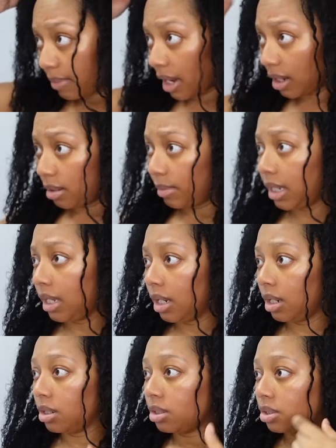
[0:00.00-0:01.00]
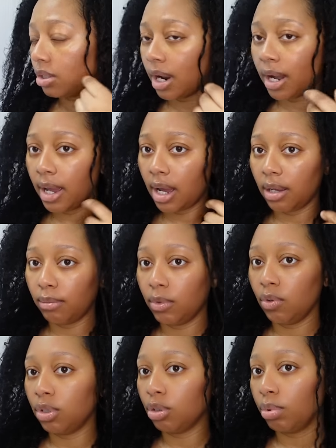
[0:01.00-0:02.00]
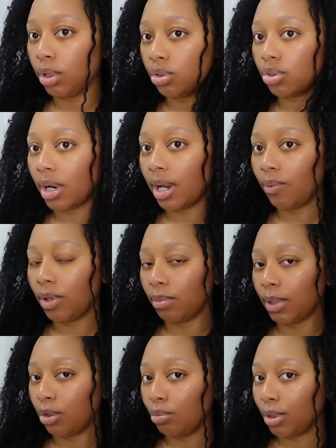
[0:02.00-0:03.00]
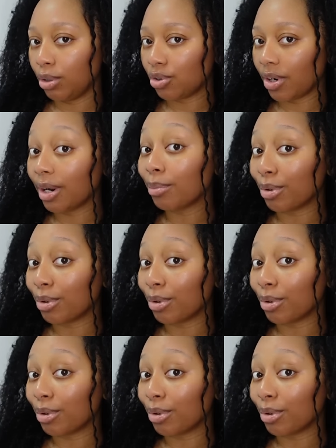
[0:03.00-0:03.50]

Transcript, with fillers: I'm not going to make it air dry. I am going to blow dry it with my new blow dryer